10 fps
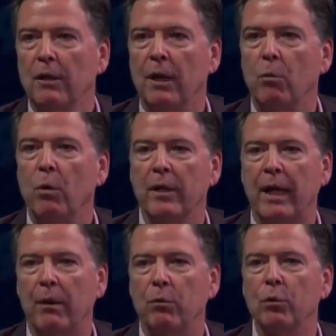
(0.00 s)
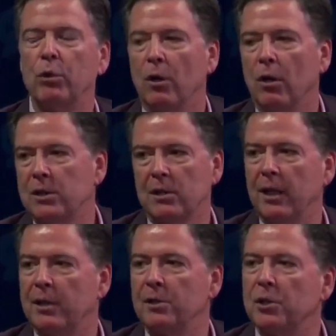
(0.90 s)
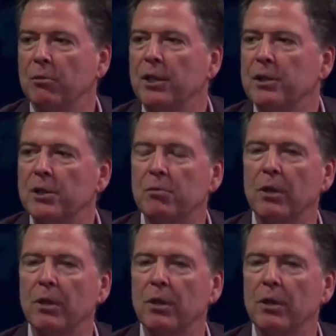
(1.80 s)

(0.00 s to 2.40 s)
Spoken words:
Now, whether that root cause has led to situations